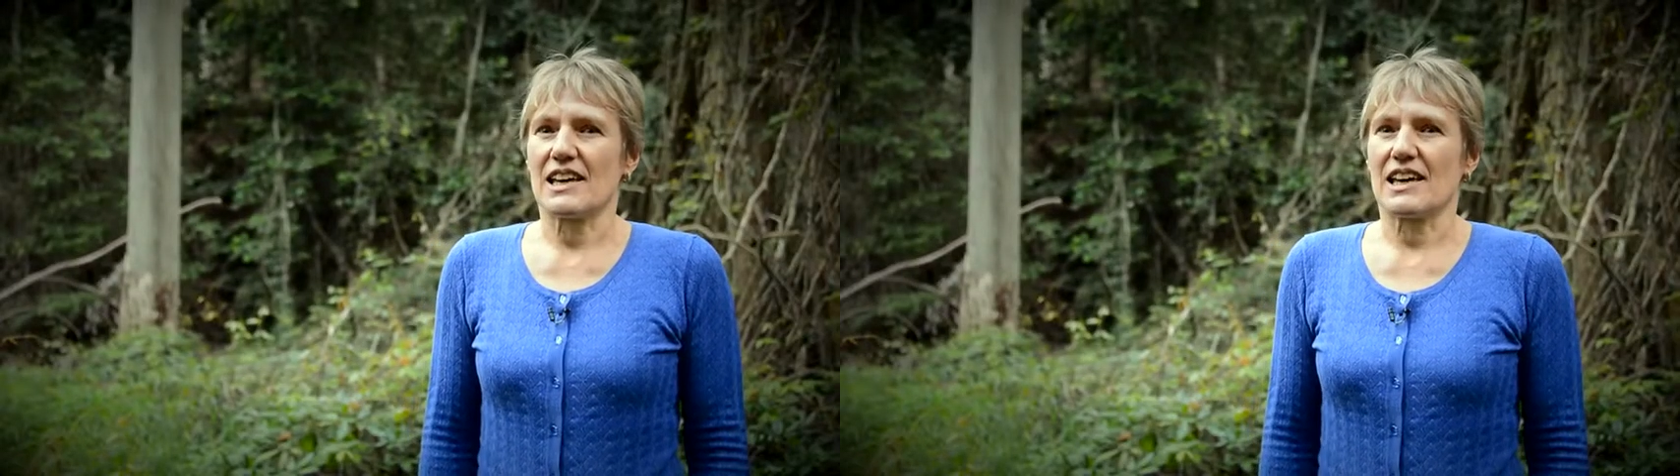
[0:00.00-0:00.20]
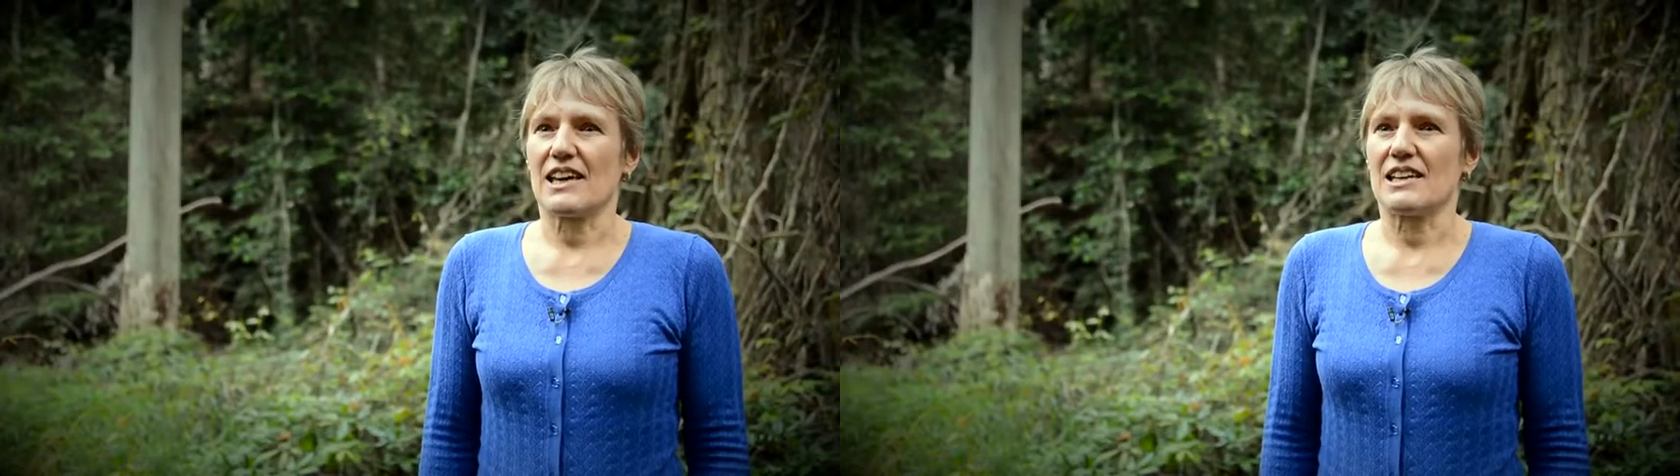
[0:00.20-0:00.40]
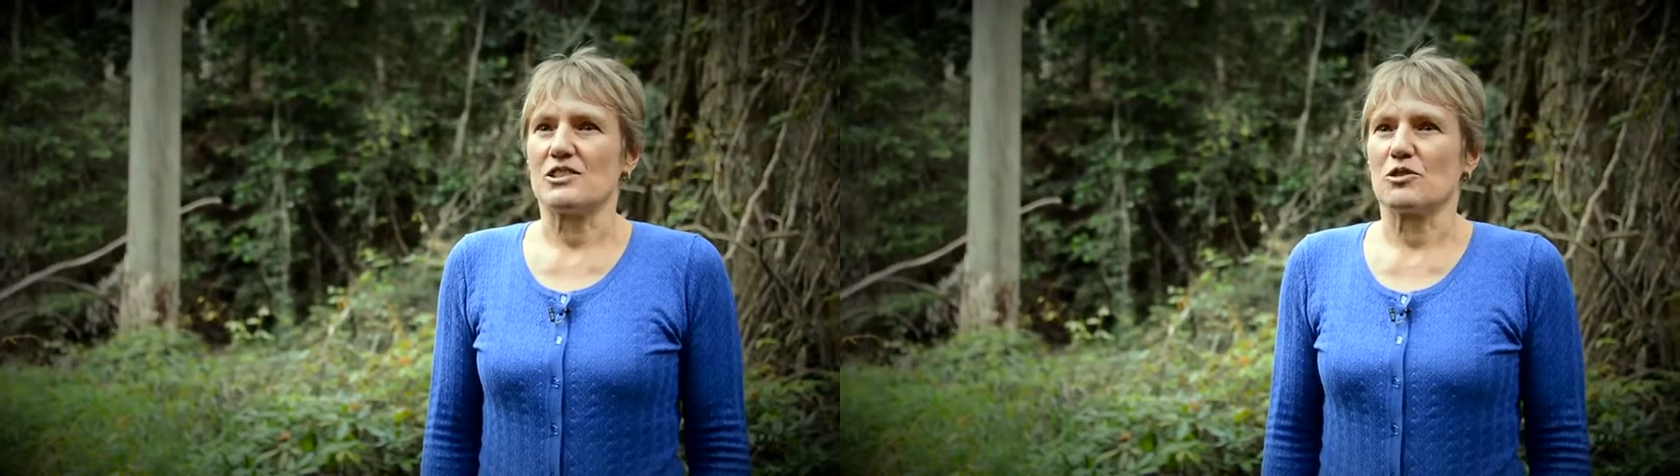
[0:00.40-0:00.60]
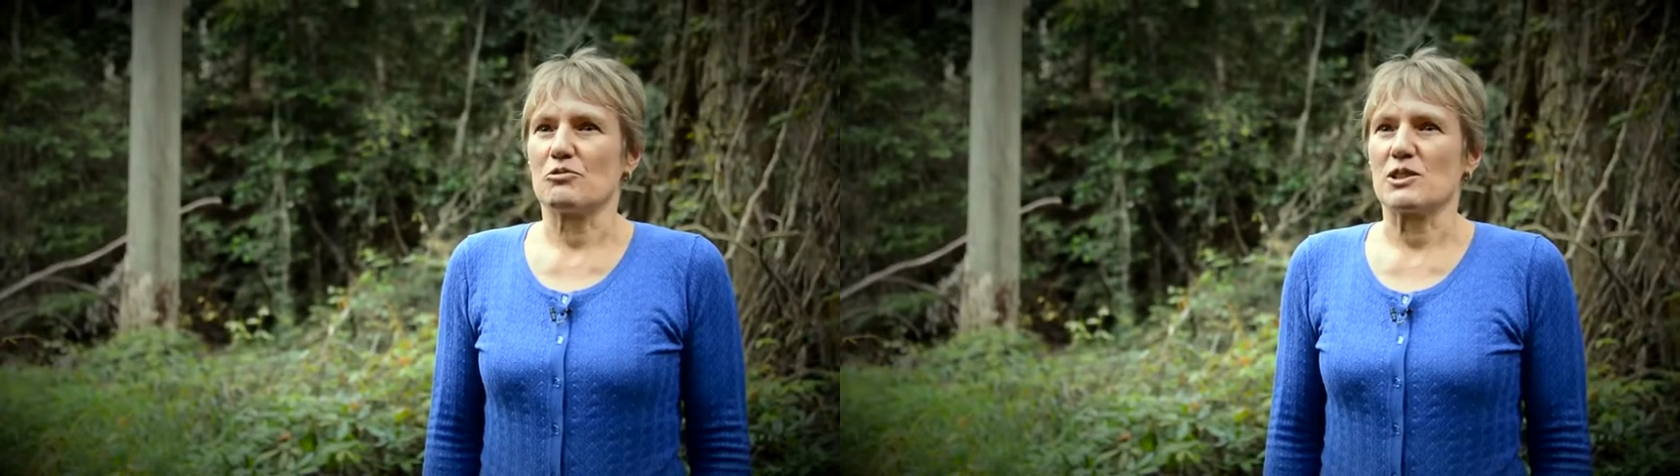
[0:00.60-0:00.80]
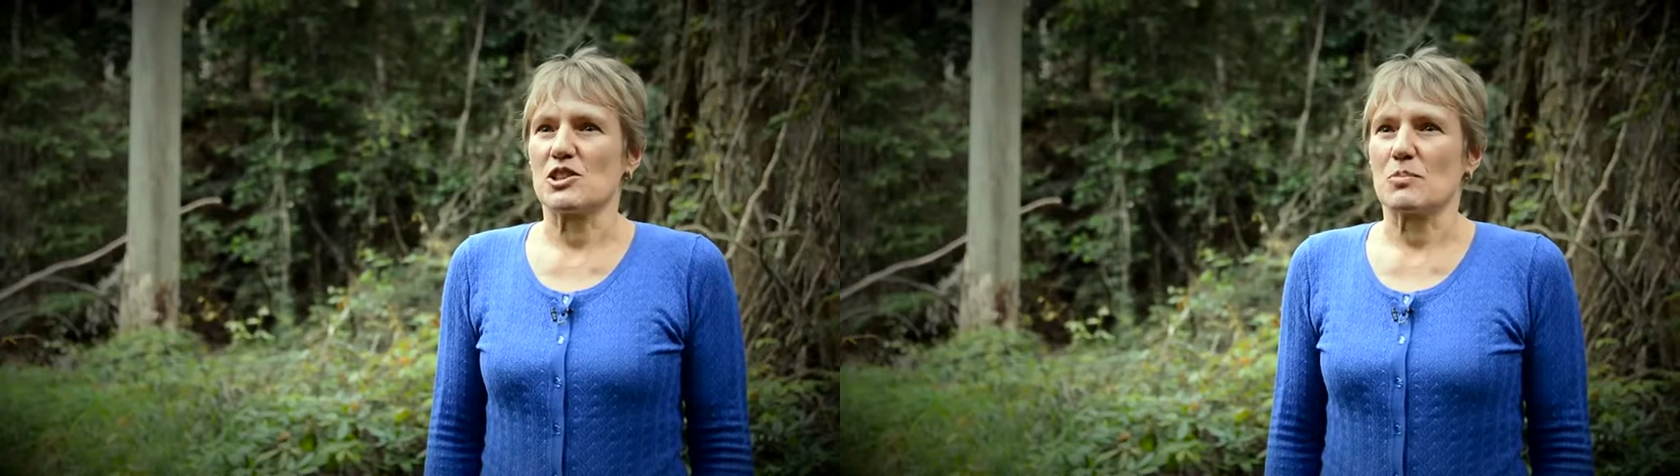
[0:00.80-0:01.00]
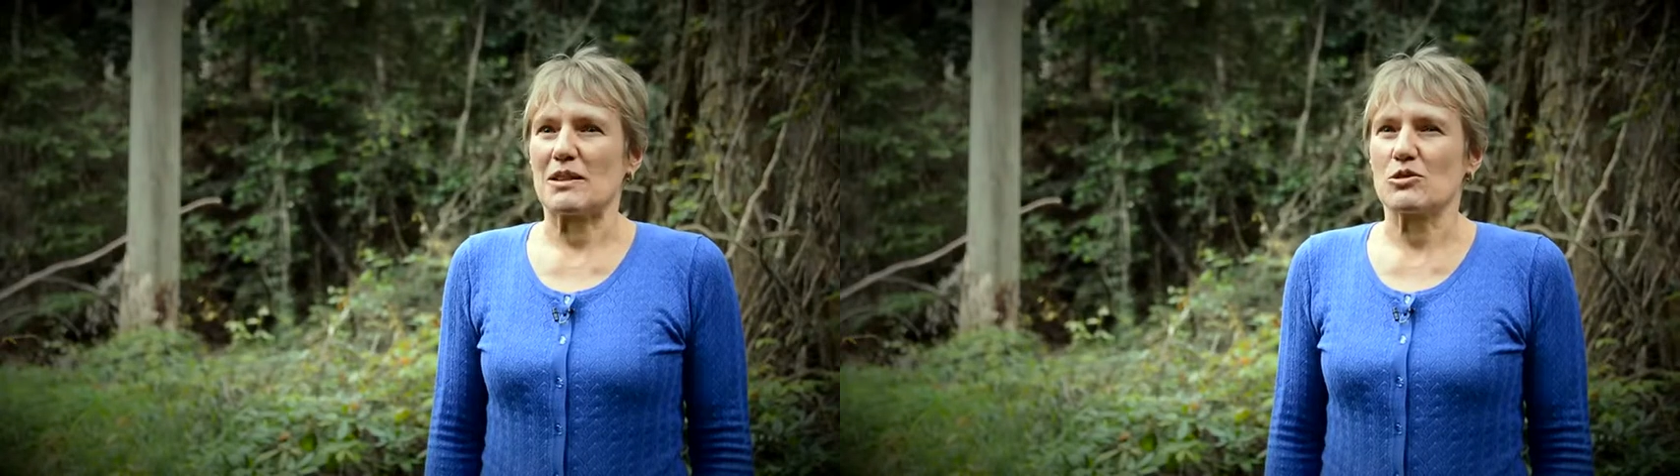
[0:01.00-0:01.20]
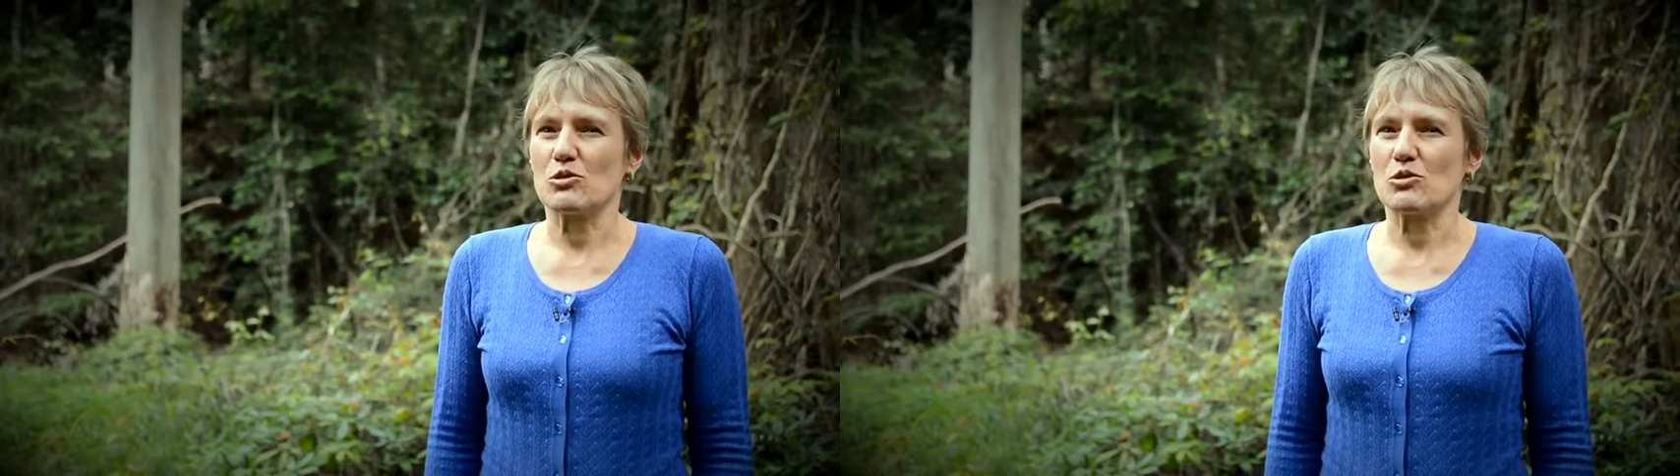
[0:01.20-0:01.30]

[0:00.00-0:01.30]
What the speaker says: and of which about